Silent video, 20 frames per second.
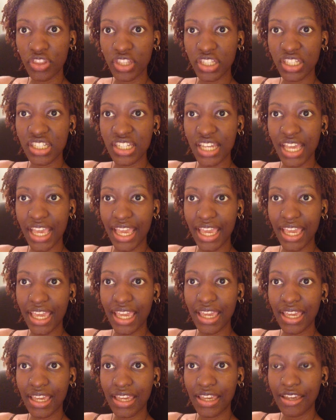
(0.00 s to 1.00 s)
the
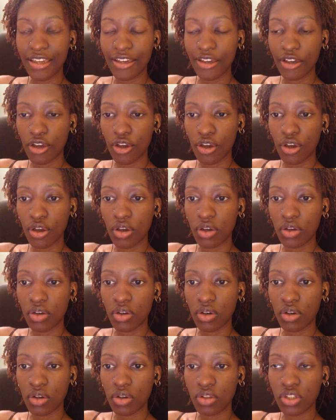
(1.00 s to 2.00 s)
day
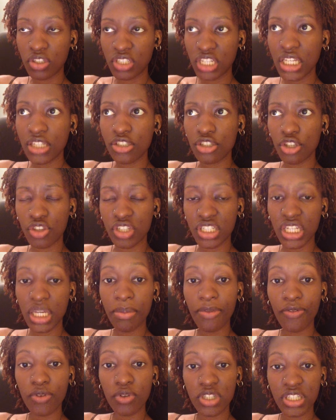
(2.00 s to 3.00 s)

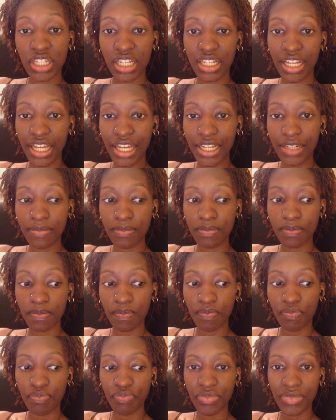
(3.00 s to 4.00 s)
before the deadline.
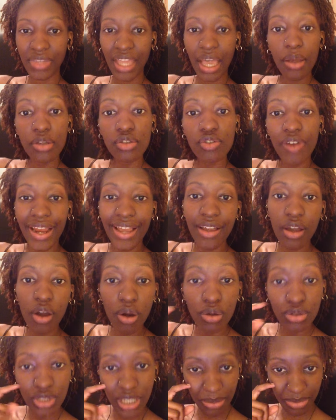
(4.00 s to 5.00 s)
I was writing a
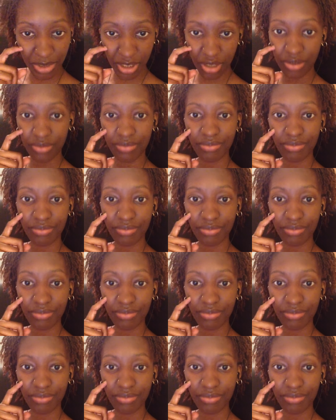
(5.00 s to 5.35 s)
whole chapter,